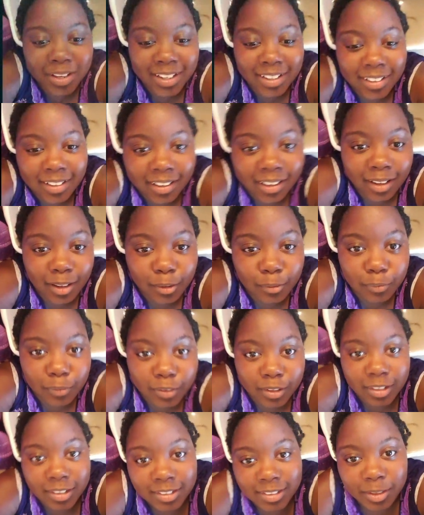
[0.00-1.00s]
in an
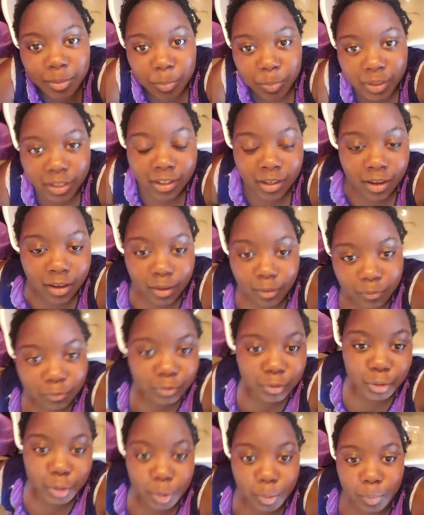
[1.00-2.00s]
effort to be
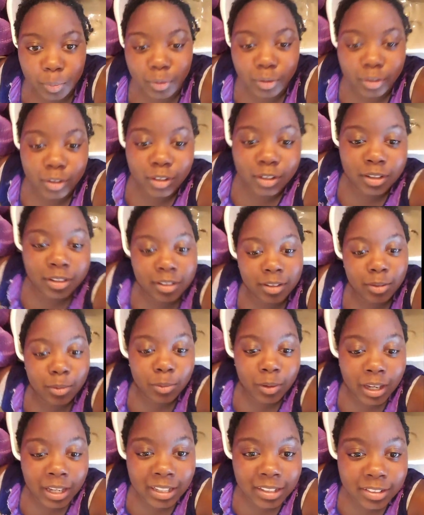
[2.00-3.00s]
comfortable
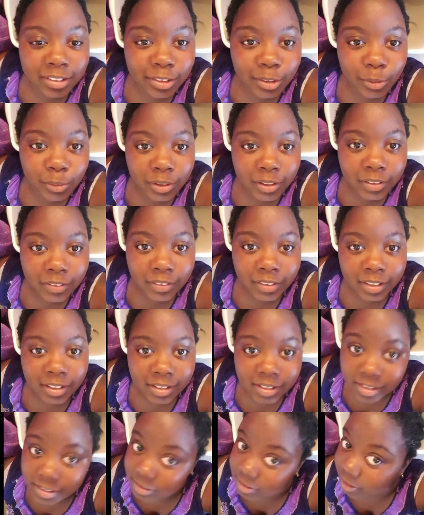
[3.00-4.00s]
while doing
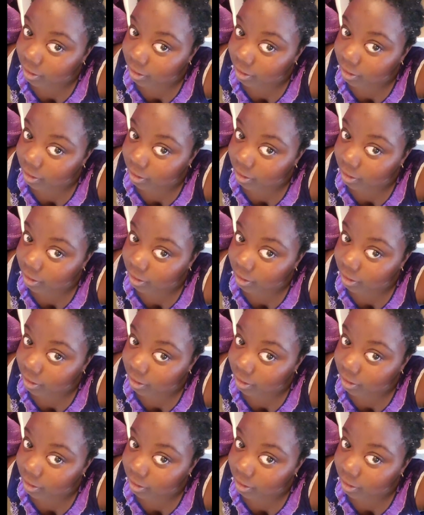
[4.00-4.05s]
this